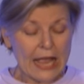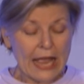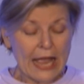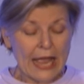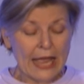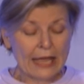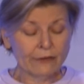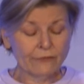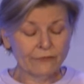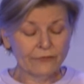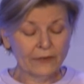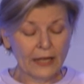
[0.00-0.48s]

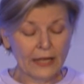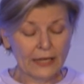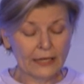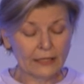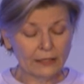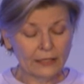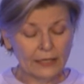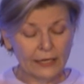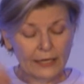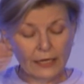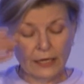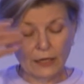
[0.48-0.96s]
And
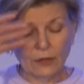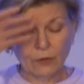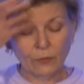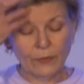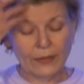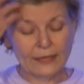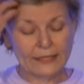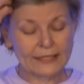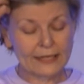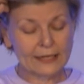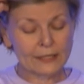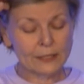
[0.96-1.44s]
finally,
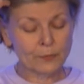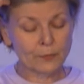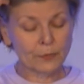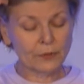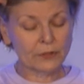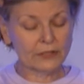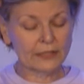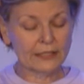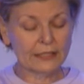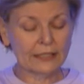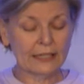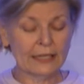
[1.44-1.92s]
we
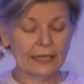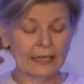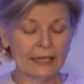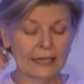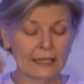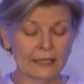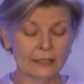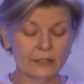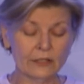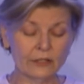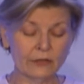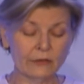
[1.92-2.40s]
desperately
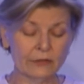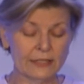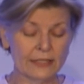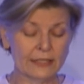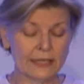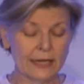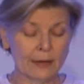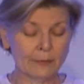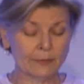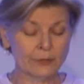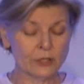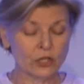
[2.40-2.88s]
need to
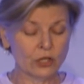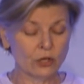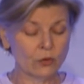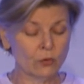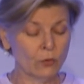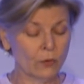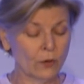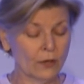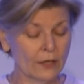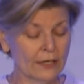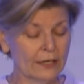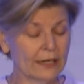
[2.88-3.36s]
establish a
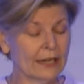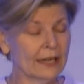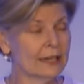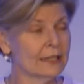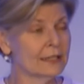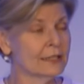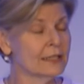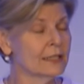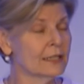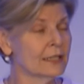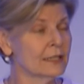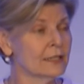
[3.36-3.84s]

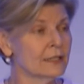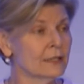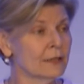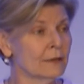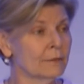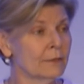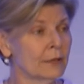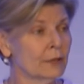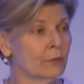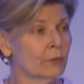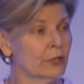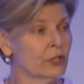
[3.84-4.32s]
coordinated
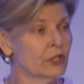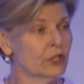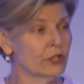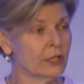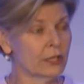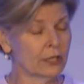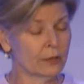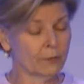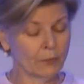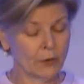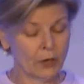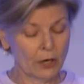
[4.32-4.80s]
system in which
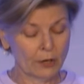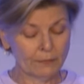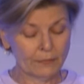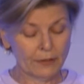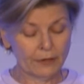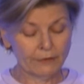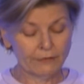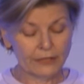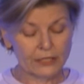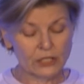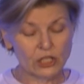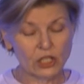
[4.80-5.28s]
the
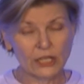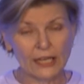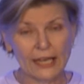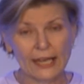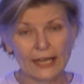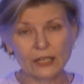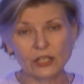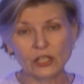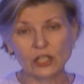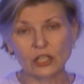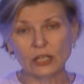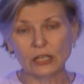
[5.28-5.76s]
Department of
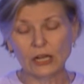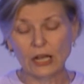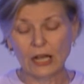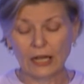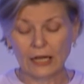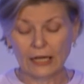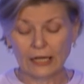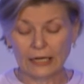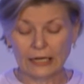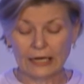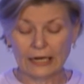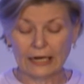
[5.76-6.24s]
Education,
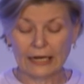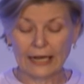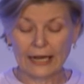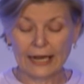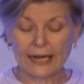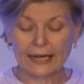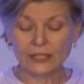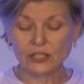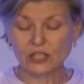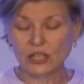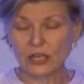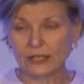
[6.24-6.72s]
HUD, and
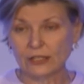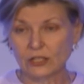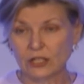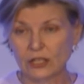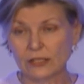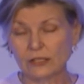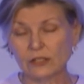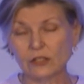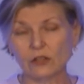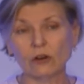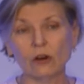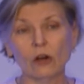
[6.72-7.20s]

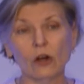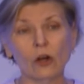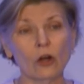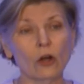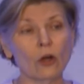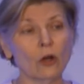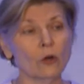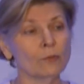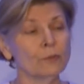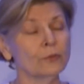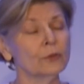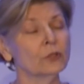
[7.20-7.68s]
HHS are
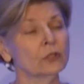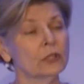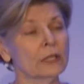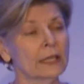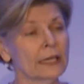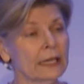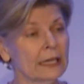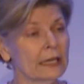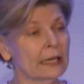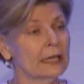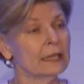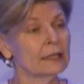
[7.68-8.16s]
all
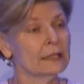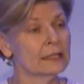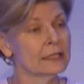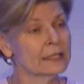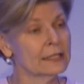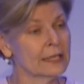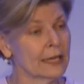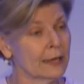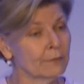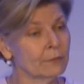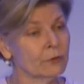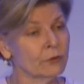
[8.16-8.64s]
pulling in the
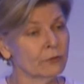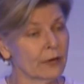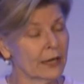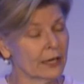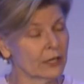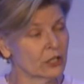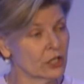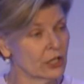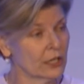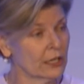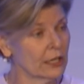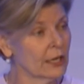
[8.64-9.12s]
same
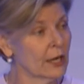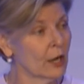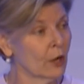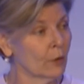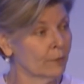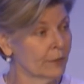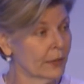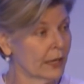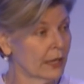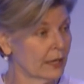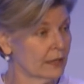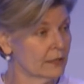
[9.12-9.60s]
direction and
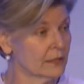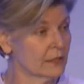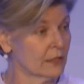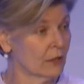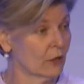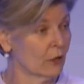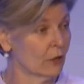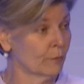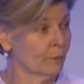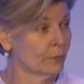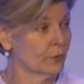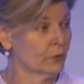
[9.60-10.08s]
helping us
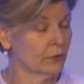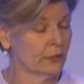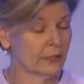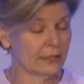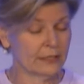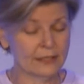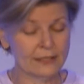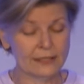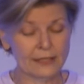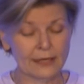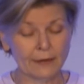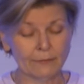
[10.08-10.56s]
all pull in
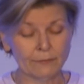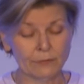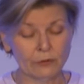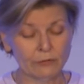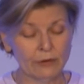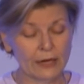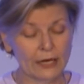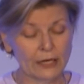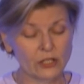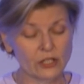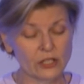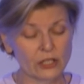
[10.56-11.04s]
the same
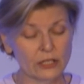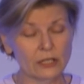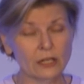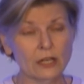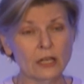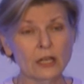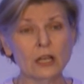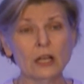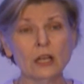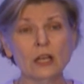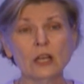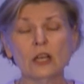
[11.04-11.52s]
direction.
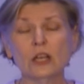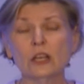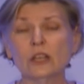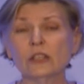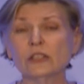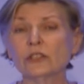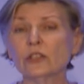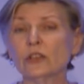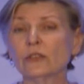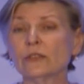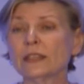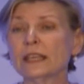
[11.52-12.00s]

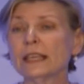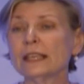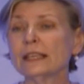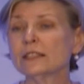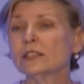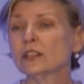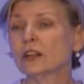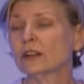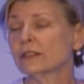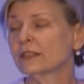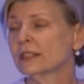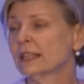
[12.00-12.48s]
So
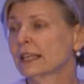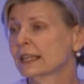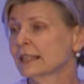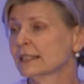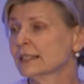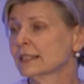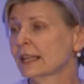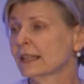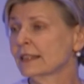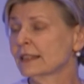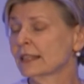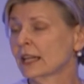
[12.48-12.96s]
these are
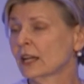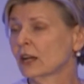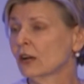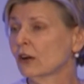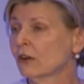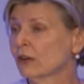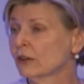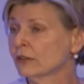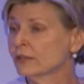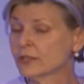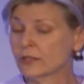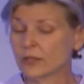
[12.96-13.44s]
things I think
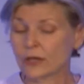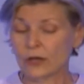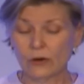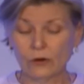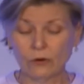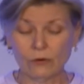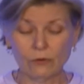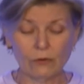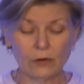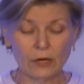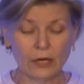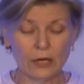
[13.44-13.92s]

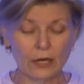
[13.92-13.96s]
also